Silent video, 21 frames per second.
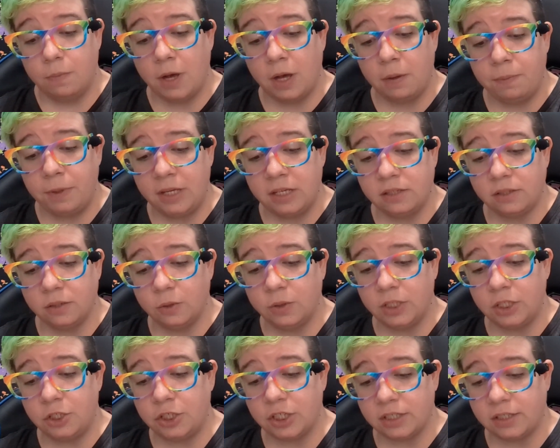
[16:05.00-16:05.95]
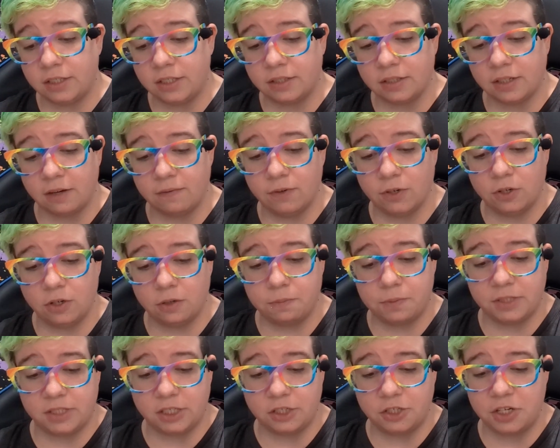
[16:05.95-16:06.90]
Poppy has only just discovered her
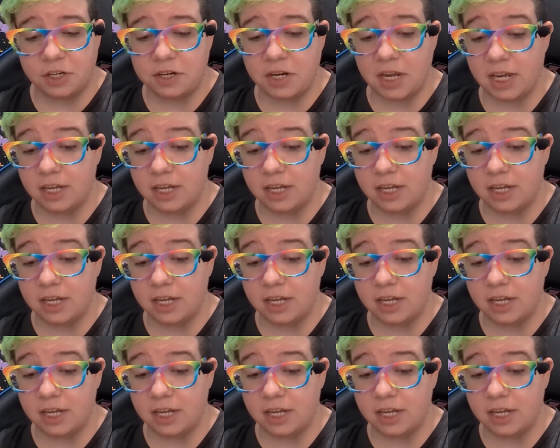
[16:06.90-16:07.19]
position